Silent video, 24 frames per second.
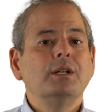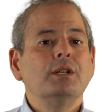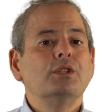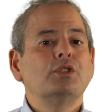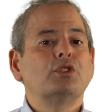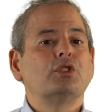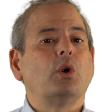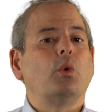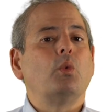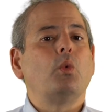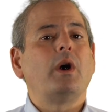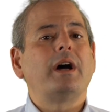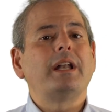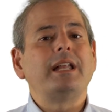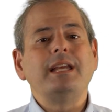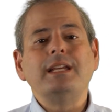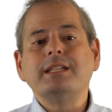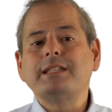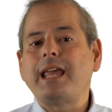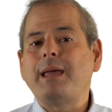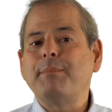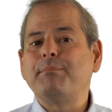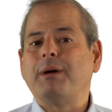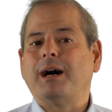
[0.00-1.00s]
So what
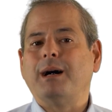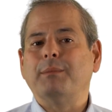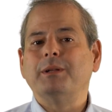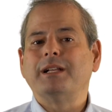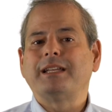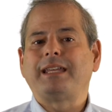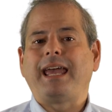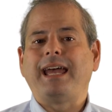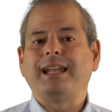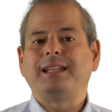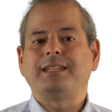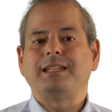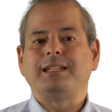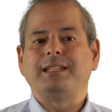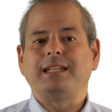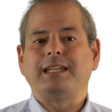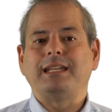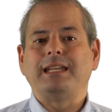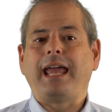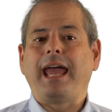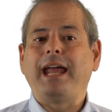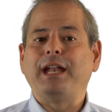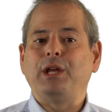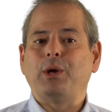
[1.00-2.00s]
is a public
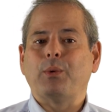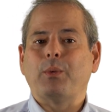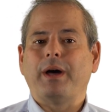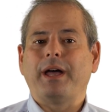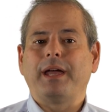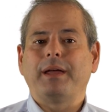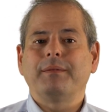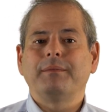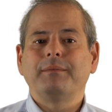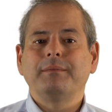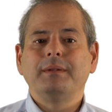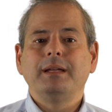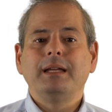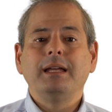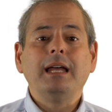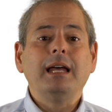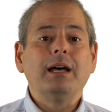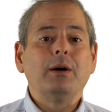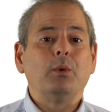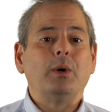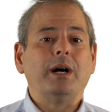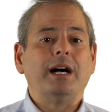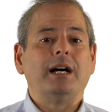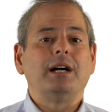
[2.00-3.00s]
entity anyway?
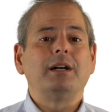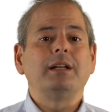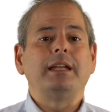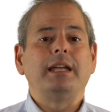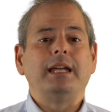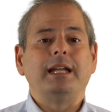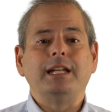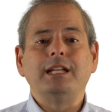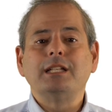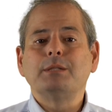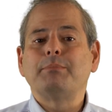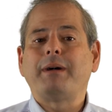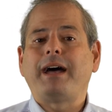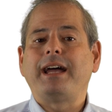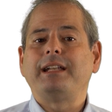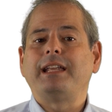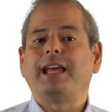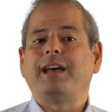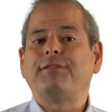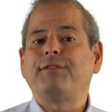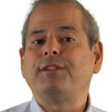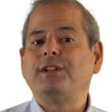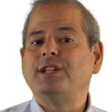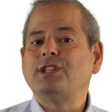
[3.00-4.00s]
Well, it is by
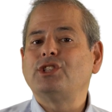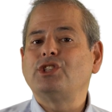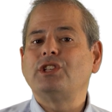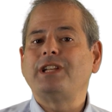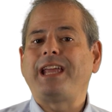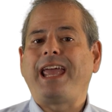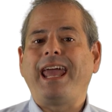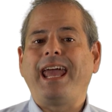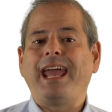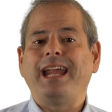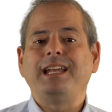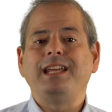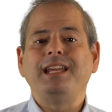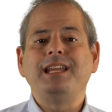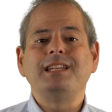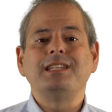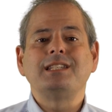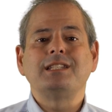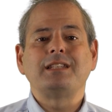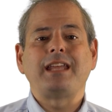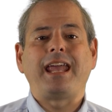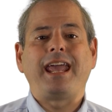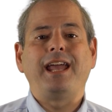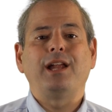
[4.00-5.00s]
definition any
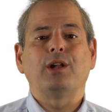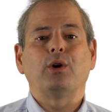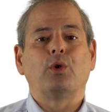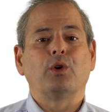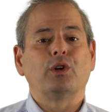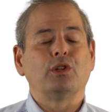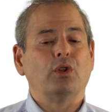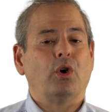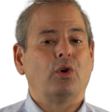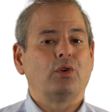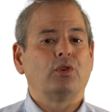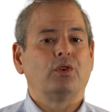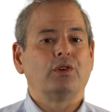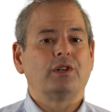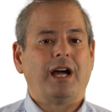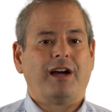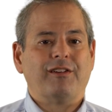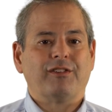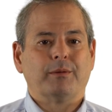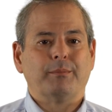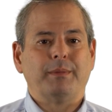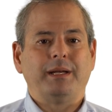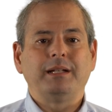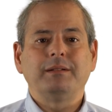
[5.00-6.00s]
state or local
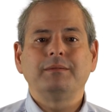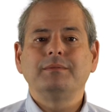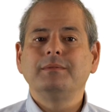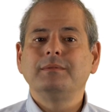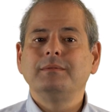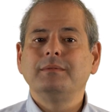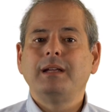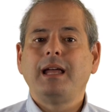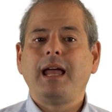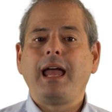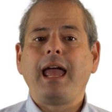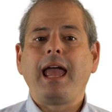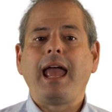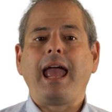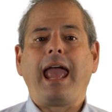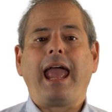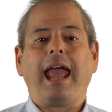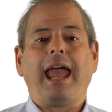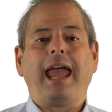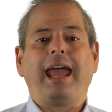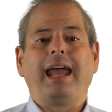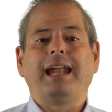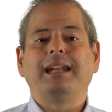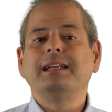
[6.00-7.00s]
government
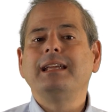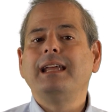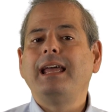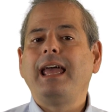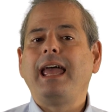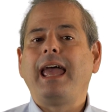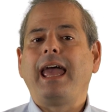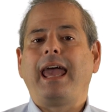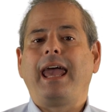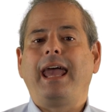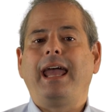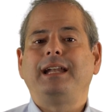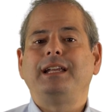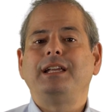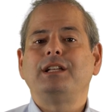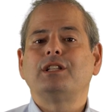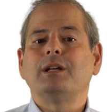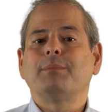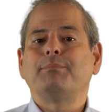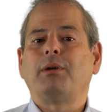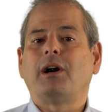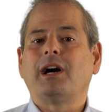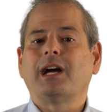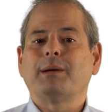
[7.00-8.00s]
and any
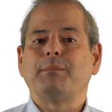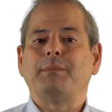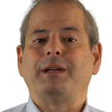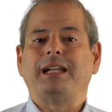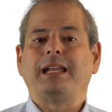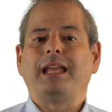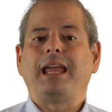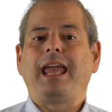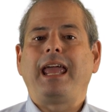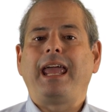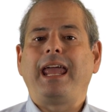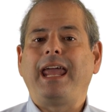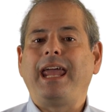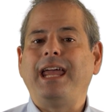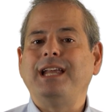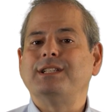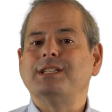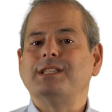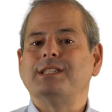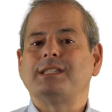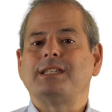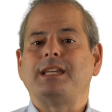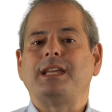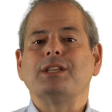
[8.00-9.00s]
department,
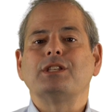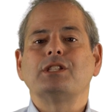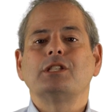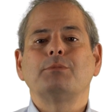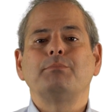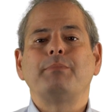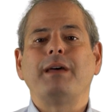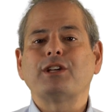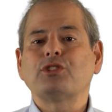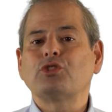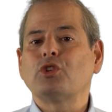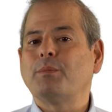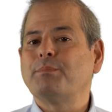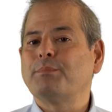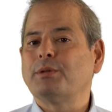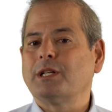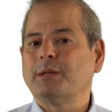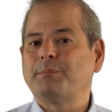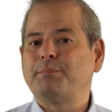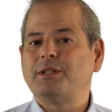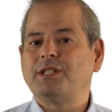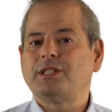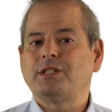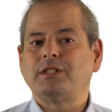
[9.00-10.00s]
agency, special
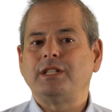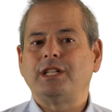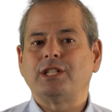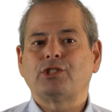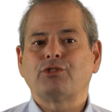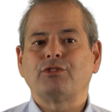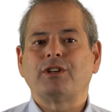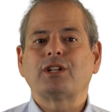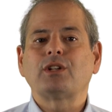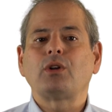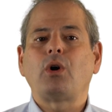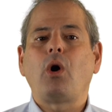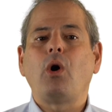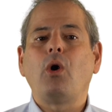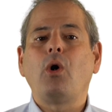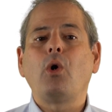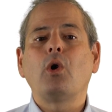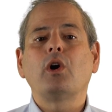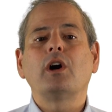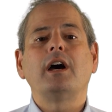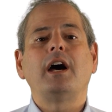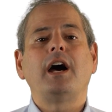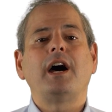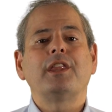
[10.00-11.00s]
purpose district,
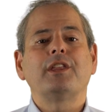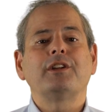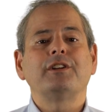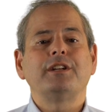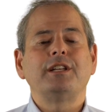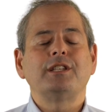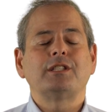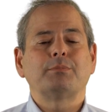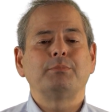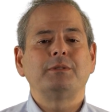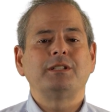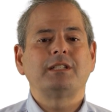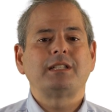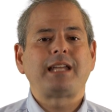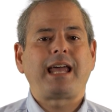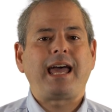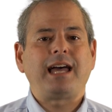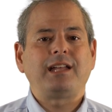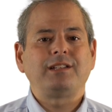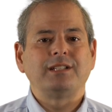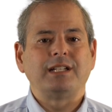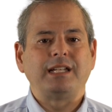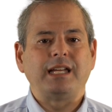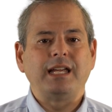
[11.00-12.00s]
or other
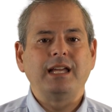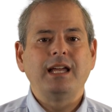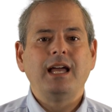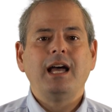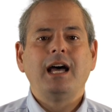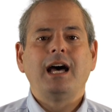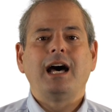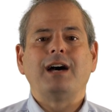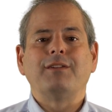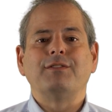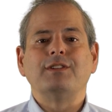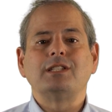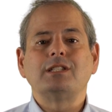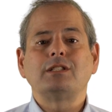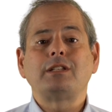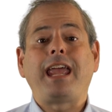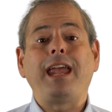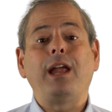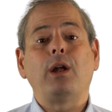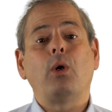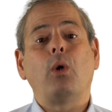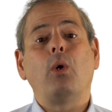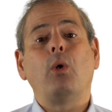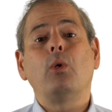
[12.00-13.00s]
instrumentality of a
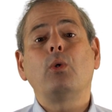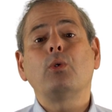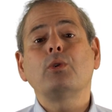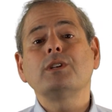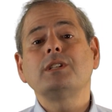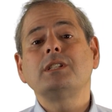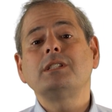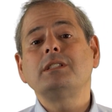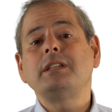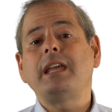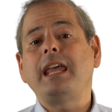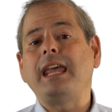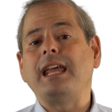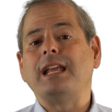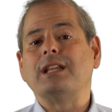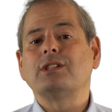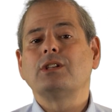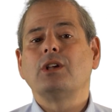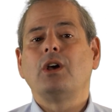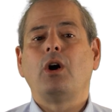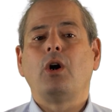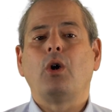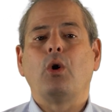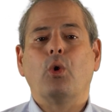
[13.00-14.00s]
state or
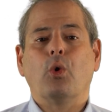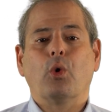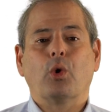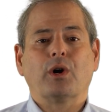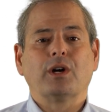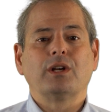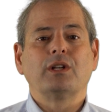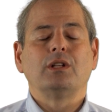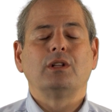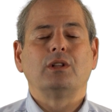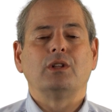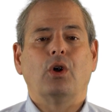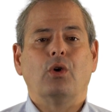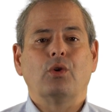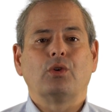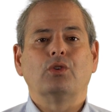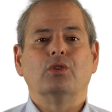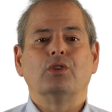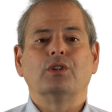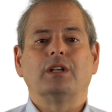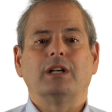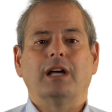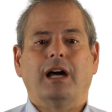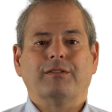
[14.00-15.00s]
states or
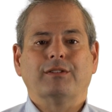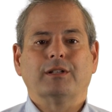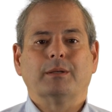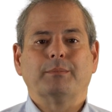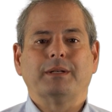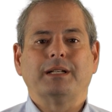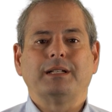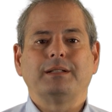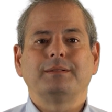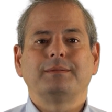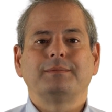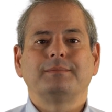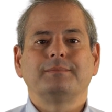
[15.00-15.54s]
local government.